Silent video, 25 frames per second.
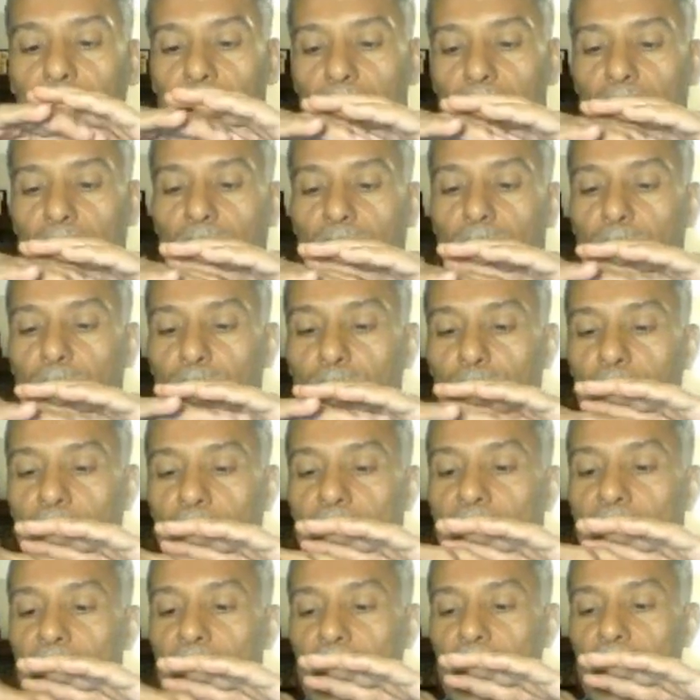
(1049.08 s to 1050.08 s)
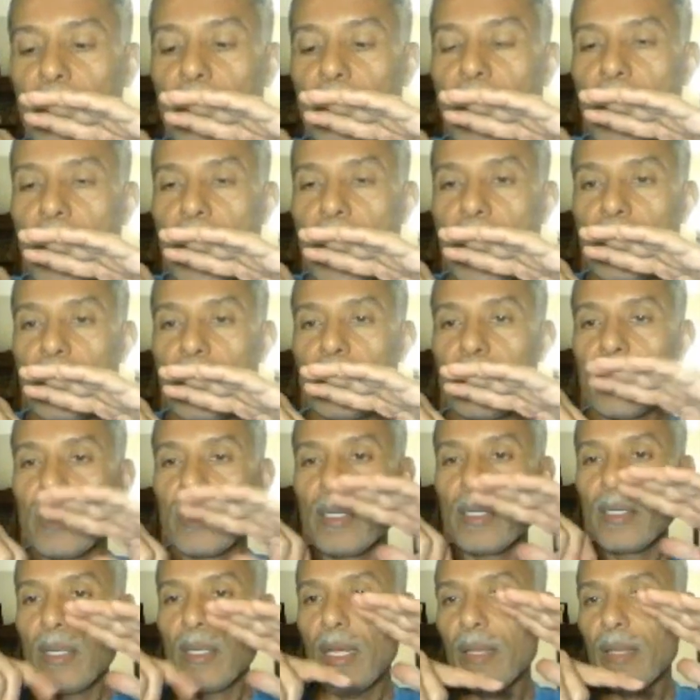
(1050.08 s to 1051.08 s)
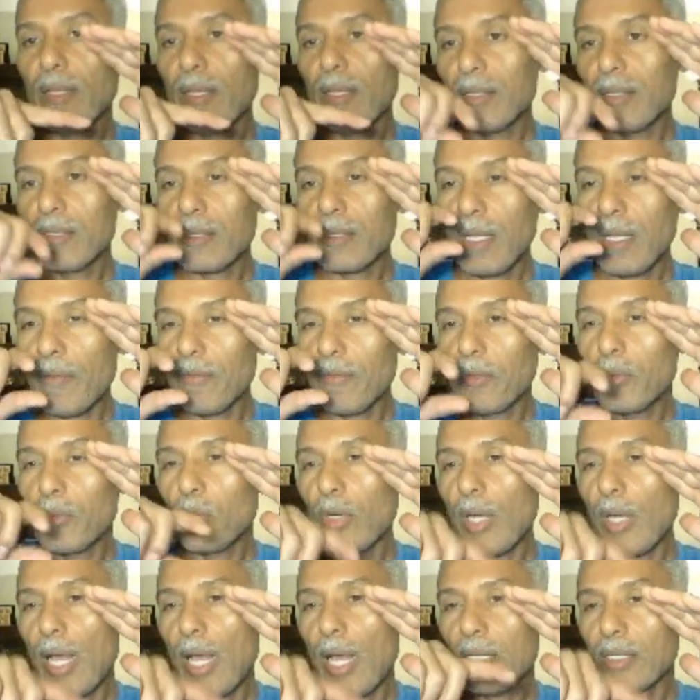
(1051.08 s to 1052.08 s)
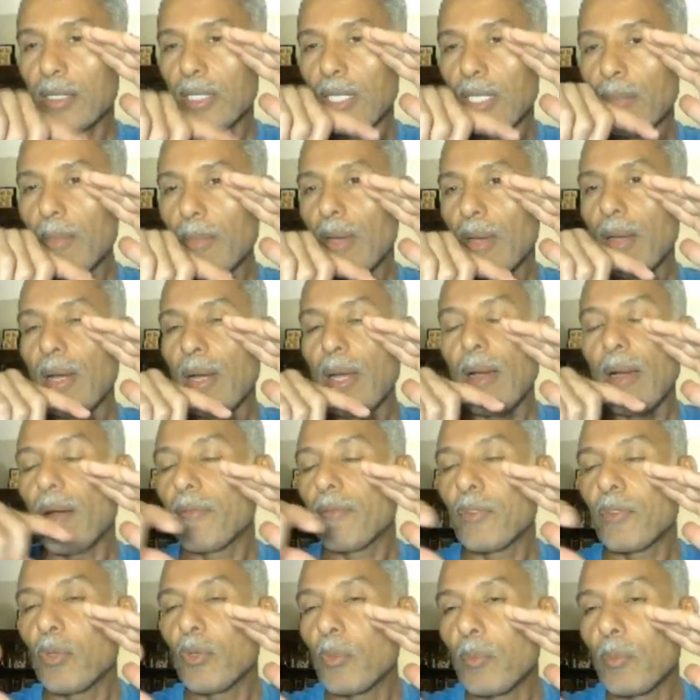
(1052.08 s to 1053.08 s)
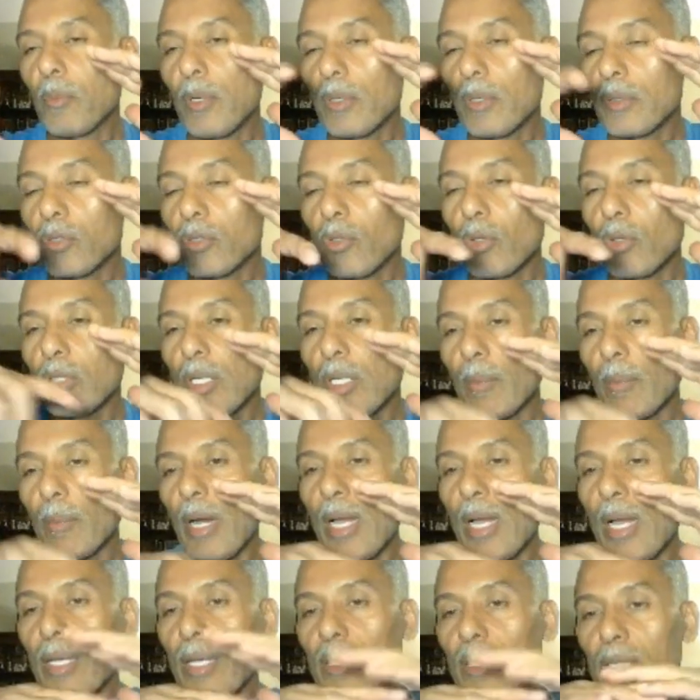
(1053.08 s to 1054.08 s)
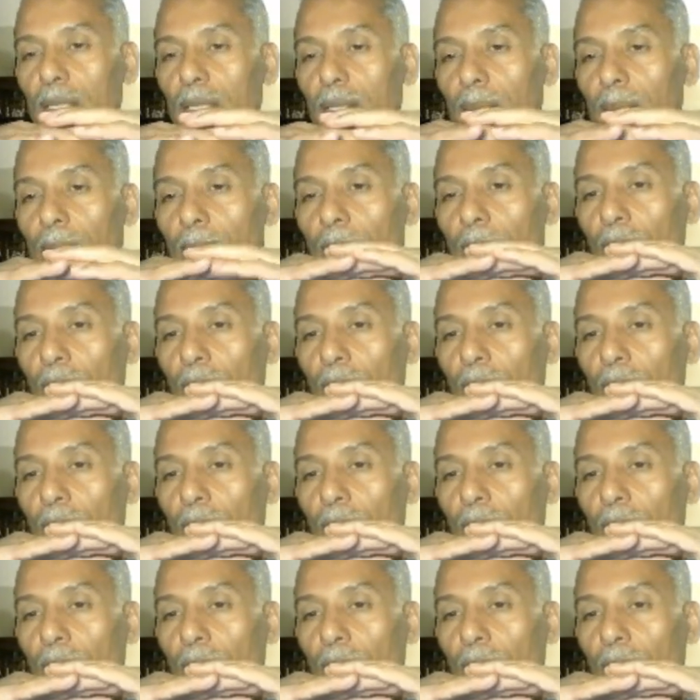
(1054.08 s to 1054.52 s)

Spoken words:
potassium ions, and there's a few sodium ions.